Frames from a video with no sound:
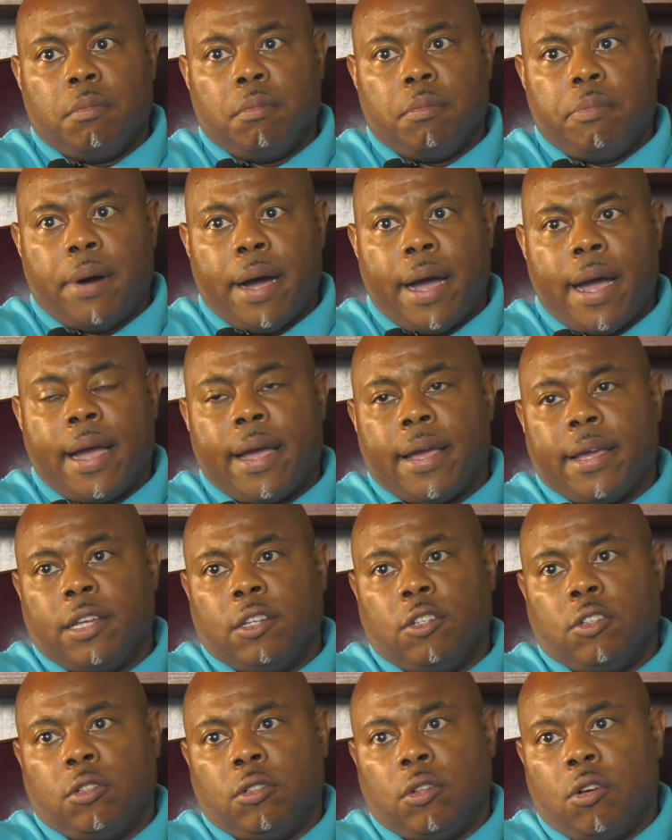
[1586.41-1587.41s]
by
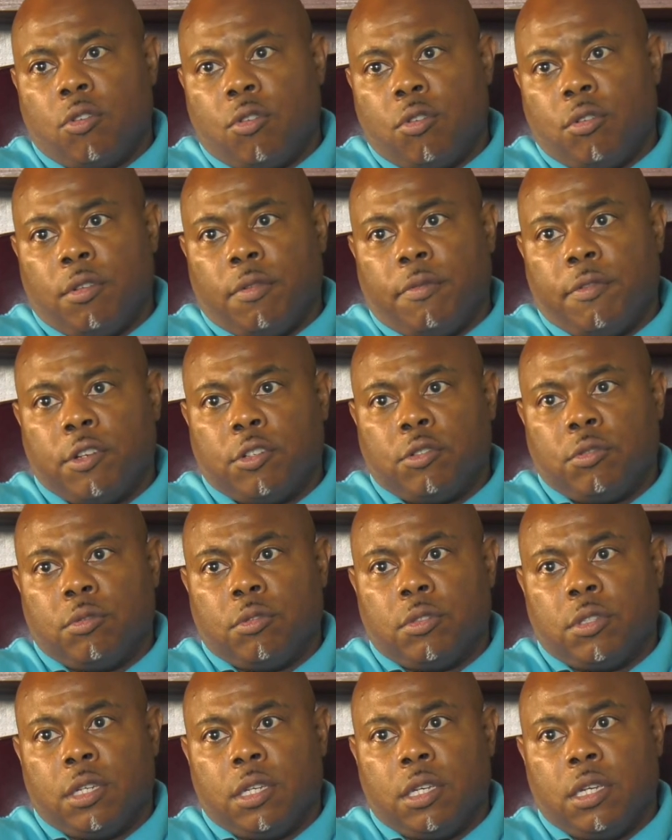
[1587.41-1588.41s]
local
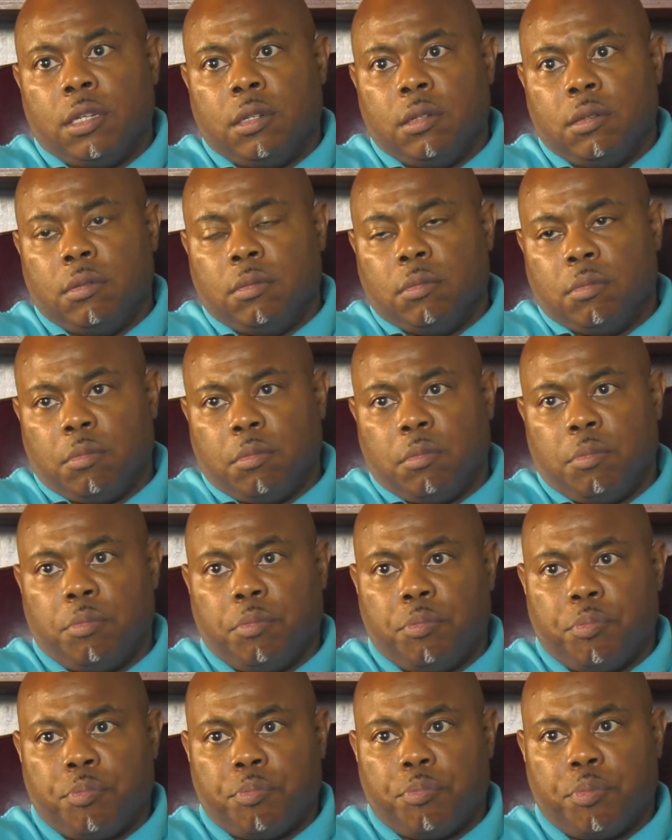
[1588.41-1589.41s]
officials in
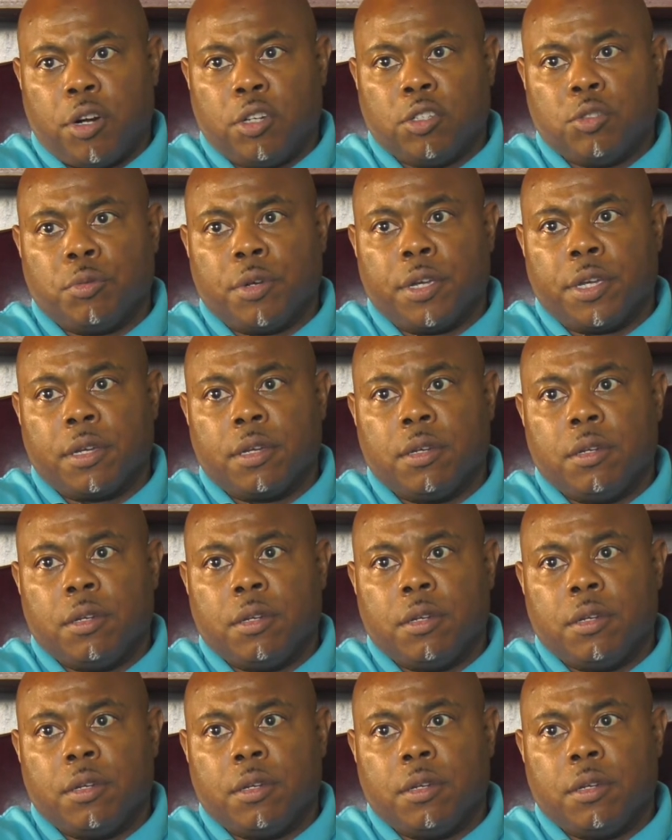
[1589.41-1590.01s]
Brunswick